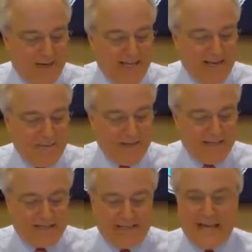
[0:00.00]
we came
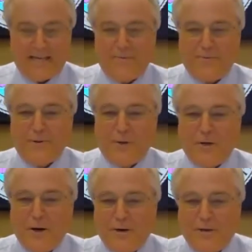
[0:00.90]
in second for
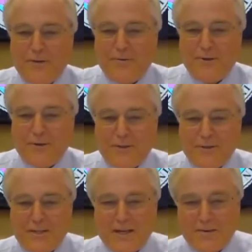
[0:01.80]
Toyota a few years
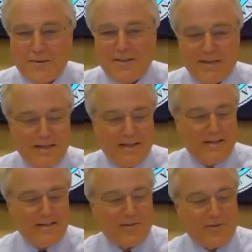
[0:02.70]
ago in
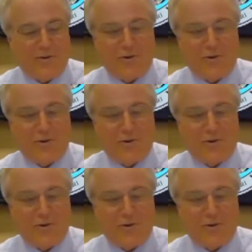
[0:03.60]
the